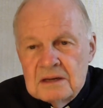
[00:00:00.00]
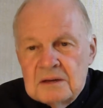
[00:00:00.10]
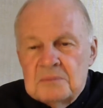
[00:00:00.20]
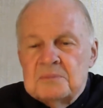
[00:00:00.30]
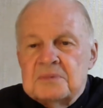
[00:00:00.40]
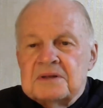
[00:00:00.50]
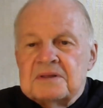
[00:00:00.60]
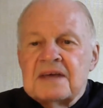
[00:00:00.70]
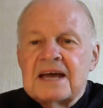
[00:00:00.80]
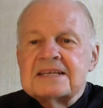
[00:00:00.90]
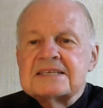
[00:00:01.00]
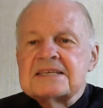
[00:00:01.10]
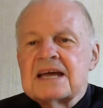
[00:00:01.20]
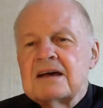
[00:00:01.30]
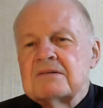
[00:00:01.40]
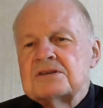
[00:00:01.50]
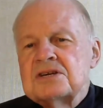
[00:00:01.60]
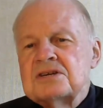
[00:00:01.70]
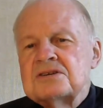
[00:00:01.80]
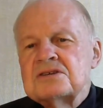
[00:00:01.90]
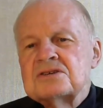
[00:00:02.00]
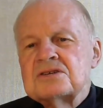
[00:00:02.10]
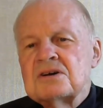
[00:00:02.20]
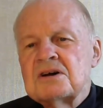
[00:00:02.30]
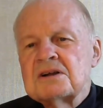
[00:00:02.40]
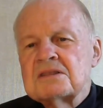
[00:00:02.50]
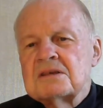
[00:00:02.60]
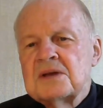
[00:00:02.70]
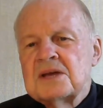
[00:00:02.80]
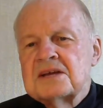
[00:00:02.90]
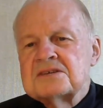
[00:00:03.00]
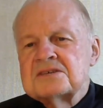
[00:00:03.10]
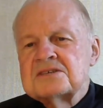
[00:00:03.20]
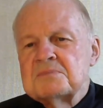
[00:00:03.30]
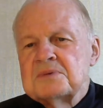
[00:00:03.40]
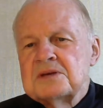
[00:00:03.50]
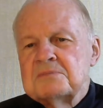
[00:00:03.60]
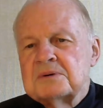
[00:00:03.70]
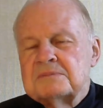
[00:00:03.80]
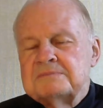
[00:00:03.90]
But that's how Jesus taught the masses of people.